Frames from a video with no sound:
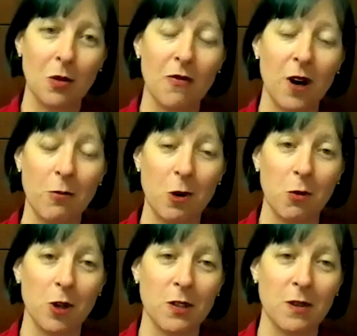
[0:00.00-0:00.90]
find what
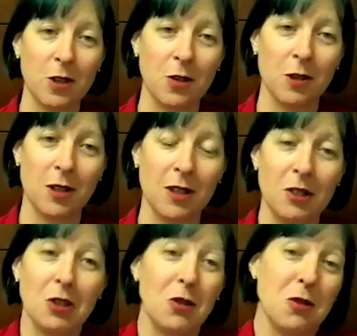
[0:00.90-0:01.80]
works for you and
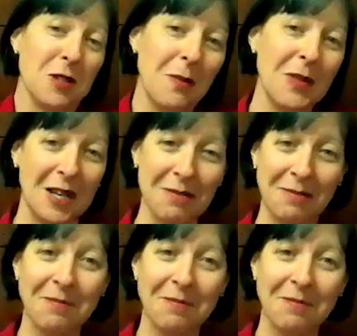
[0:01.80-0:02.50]
just do something.